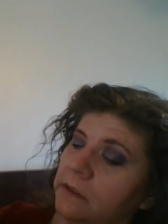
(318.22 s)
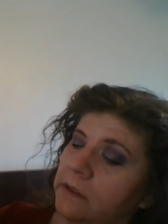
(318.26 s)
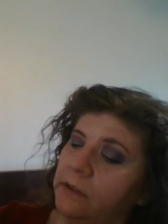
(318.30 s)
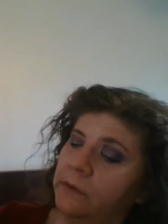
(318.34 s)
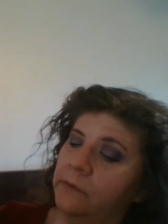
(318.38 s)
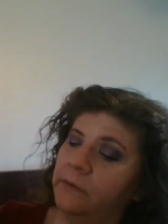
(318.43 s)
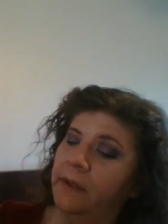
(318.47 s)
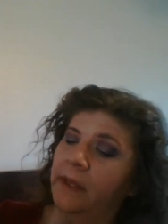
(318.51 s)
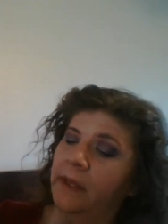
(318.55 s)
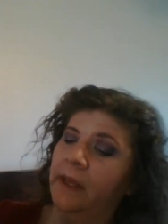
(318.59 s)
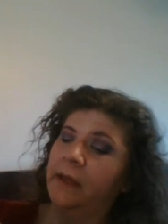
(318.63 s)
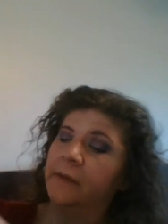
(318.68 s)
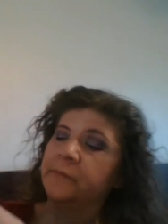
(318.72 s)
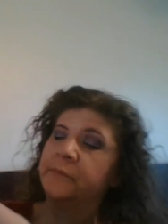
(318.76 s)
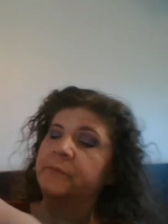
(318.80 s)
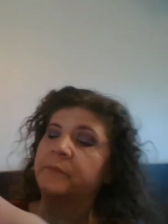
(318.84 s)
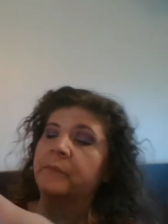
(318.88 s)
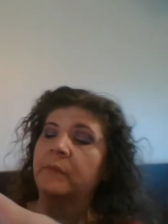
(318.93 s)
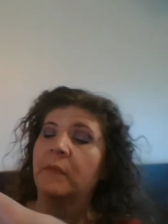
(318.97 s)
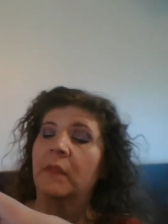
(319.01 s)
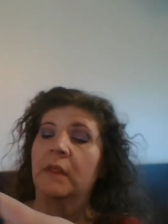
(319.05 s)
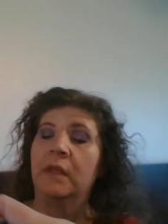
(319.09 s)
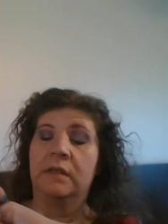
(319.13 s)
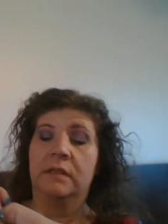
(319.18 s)
Okay,
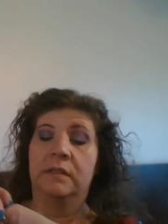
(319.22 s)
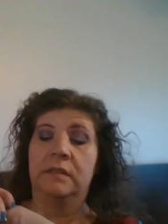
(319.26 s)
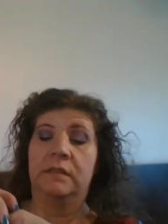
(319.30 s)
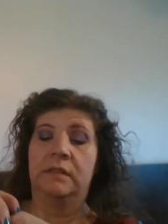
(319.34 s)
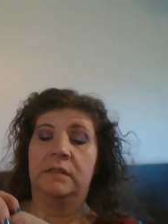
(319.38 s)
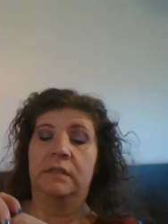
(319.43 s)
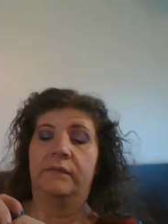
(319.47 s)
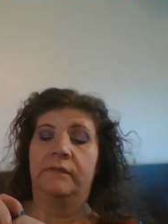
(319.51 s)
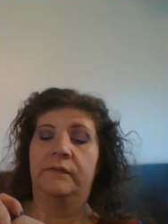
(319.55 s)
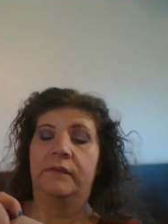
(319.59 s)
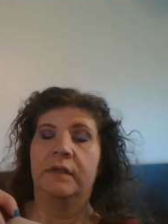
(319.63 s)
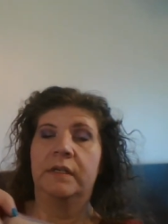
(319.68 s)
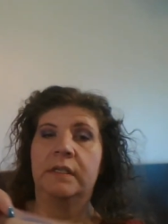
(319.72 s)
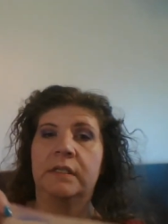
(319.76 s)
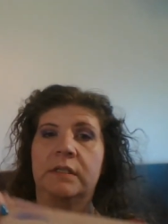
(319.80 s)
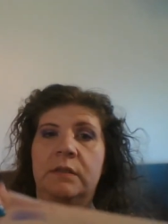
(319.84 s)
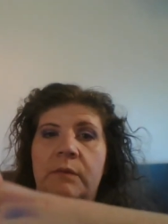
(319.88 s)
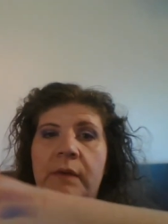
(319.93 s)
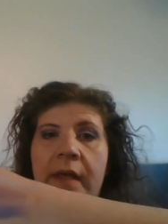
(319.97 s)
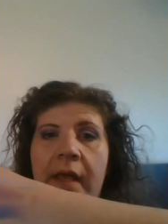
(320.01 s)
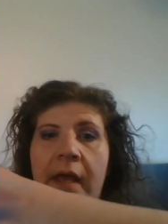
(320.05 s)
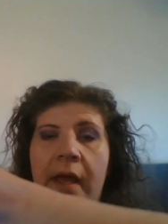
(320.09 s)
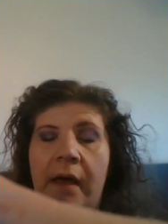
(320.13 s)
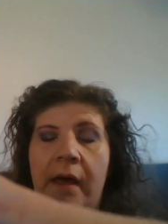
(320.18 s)
so
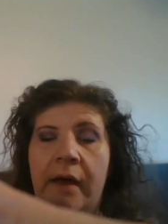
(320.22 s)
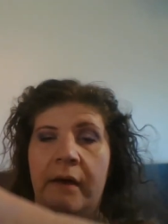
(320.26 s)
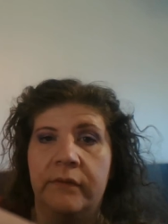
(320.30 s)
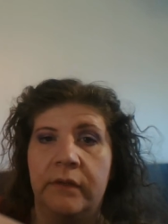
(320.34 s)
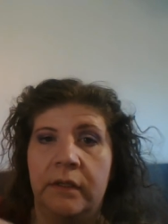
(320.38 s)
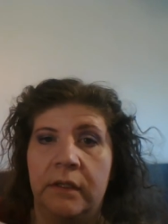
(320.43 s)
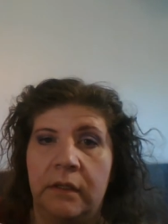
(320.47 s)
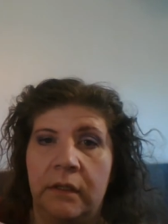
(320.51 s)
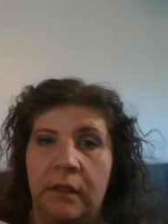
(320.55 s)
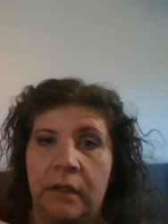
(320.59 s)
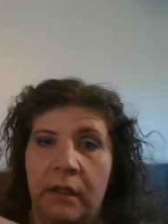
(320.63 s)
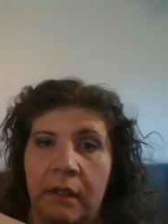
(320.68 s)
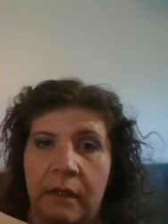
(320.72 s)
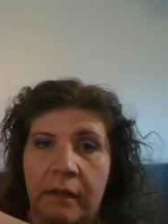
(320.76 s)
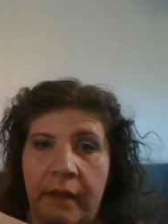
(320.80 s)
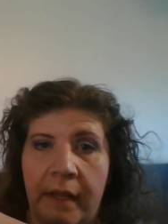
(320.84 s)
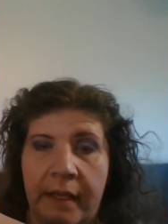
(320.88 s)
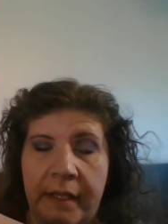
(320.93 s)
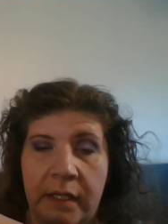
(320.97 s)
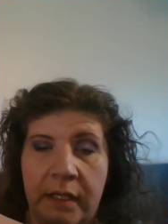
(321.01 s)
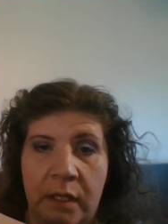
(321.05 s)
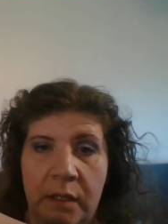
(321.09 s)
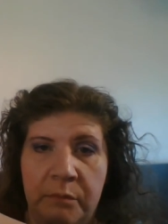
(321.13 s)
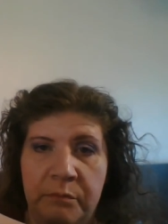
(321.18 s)
first we have
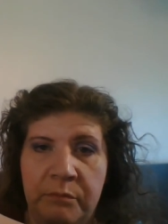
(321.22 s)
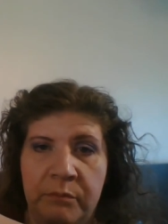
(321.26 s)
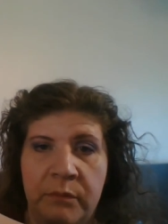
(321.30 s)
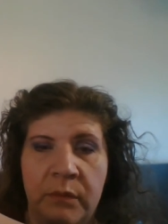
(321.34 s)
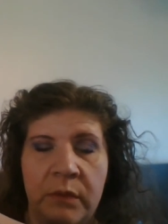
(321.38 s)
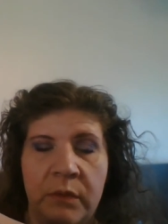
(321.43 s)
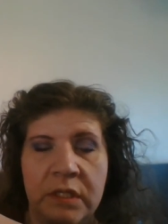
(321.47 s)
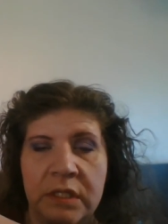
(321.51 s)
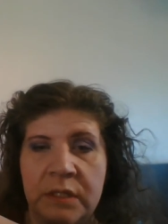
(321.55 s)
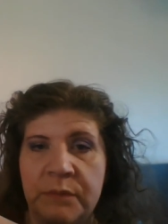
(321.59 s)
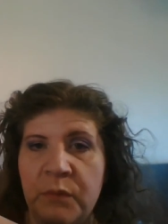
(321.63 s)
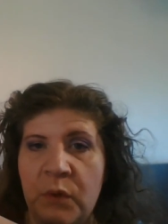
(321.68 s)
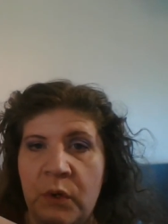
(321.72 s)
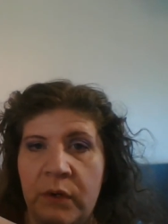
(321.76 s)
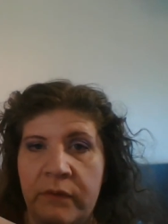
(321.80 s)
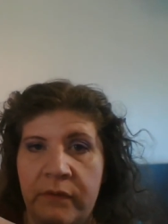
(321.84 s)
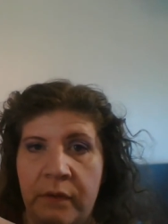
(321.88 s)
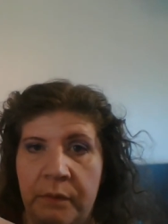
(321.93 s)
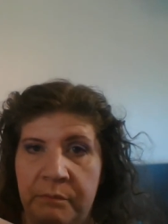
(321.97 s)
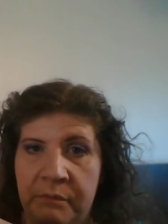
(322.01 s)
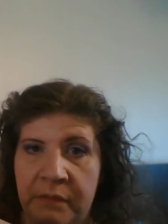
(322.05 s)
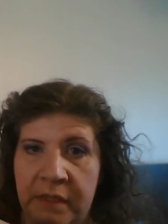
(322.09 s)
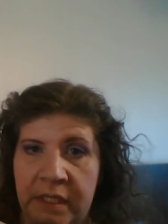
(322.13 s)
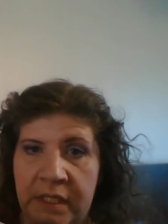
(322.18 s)
like, a, it's more of
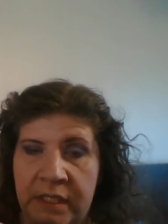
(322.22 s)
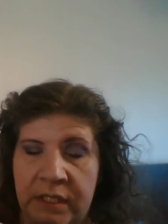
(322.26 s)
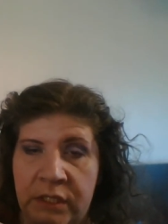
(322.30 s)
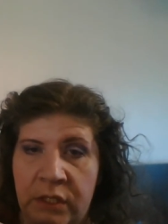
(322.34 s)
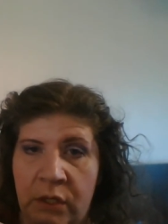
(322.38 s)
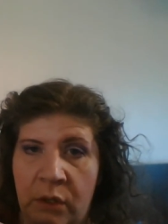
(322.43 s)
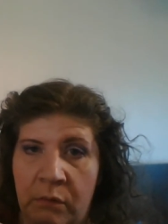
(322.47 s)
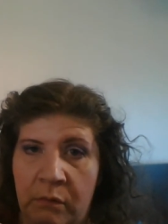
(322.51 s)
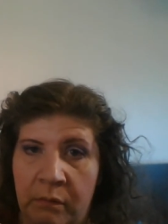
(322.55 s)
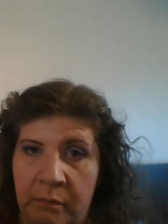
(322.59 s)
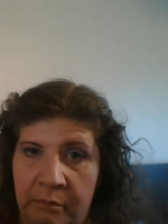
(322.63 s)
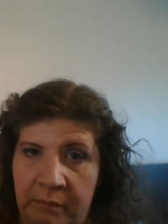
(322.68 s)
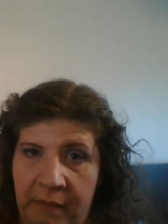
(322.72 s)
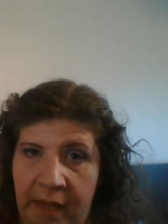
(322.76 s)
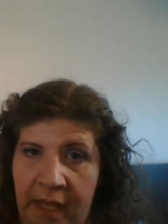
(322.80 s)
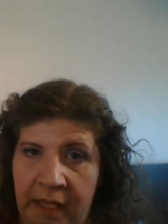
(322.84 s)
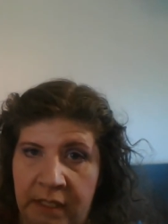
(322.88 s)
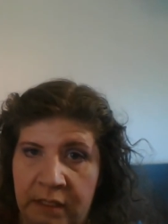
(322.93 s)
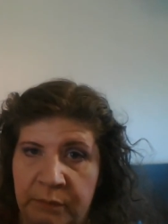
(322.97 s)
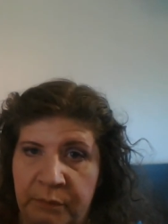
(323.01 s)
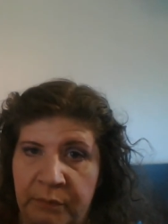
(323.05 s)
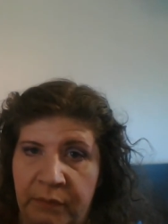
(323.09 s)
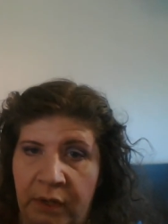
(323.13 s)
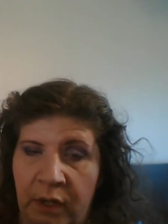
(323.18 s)
a mid-tone
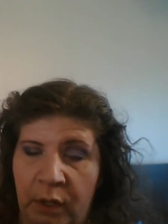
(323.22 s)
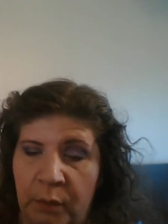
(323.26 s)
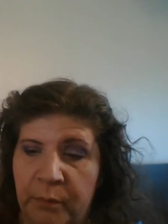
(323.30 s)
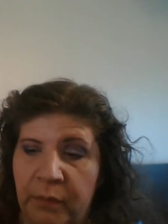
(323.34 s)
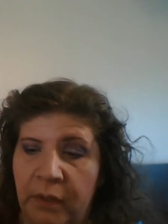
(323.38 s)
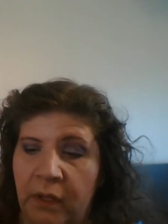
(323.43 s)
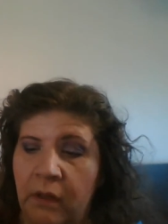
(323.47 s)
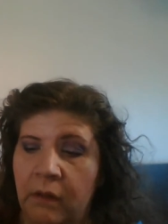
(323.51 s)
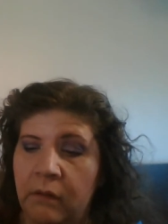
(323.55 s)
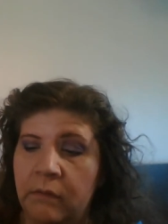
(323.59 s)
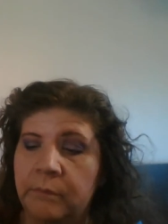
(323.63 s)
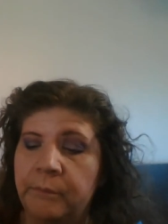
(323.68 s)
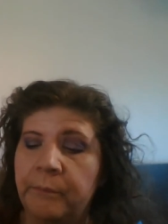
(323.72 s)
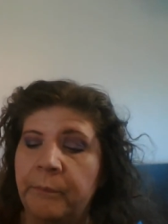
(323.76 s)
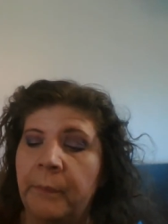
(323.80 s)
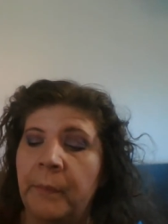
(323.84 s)
matte purple.